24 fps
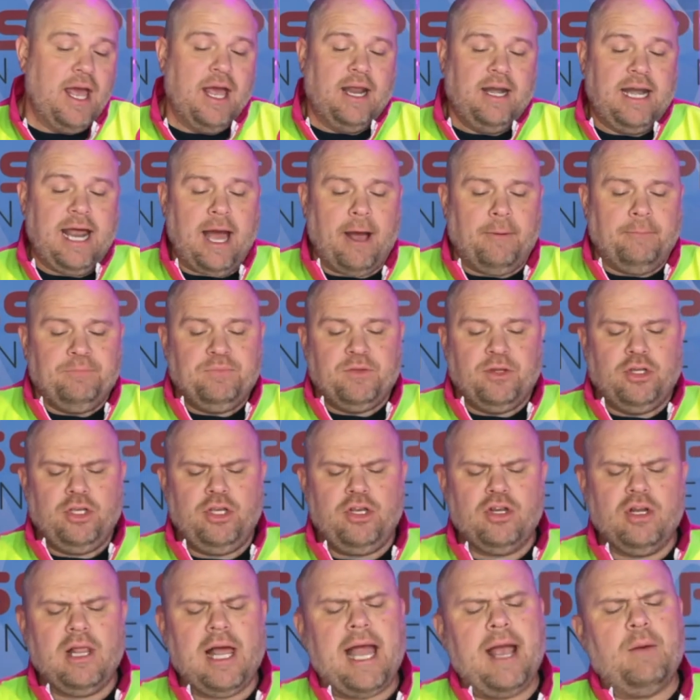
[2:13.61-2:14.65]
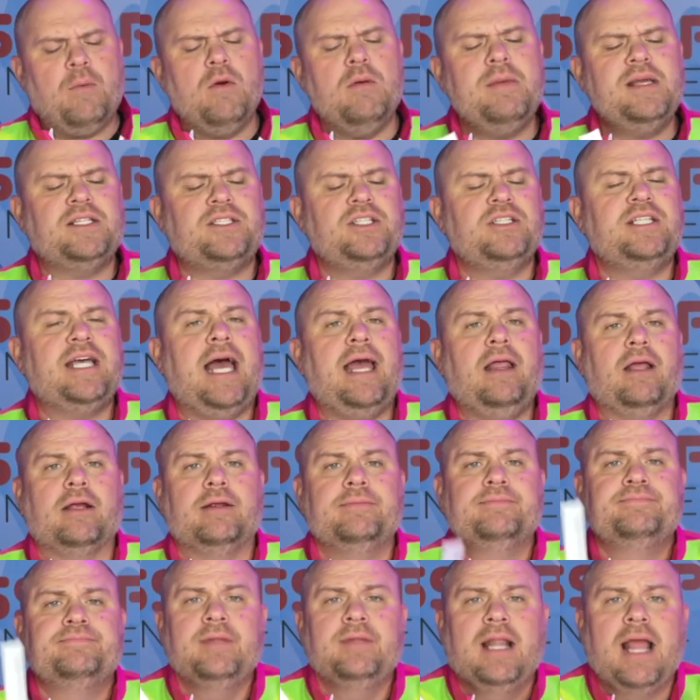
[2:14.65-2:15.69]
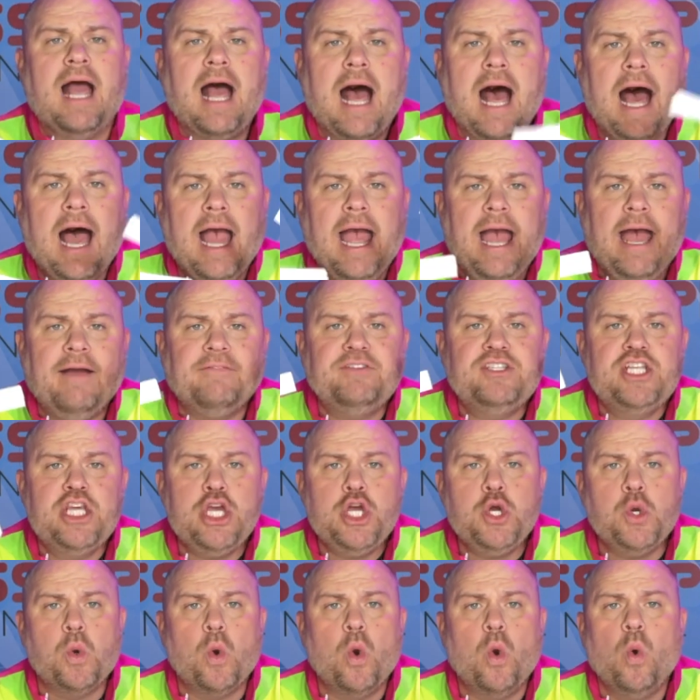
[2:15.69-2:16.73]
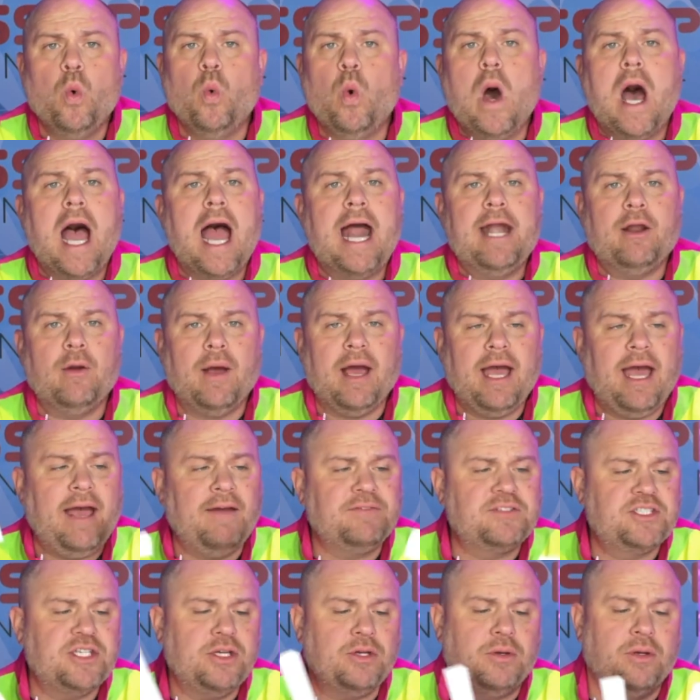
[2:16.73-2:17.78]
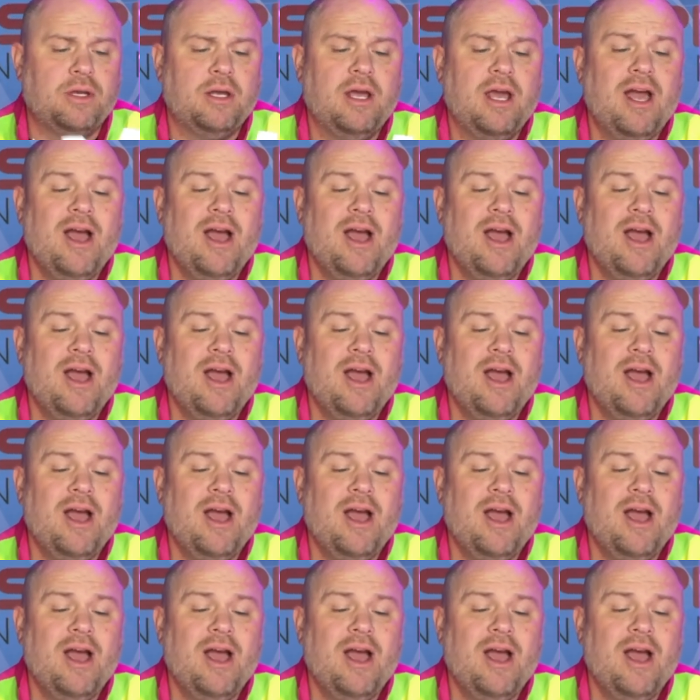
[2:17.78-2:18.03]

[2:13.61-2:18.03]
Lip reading: Now, you're like, well, Mr. Tyler, I have 2. Why do I have 2?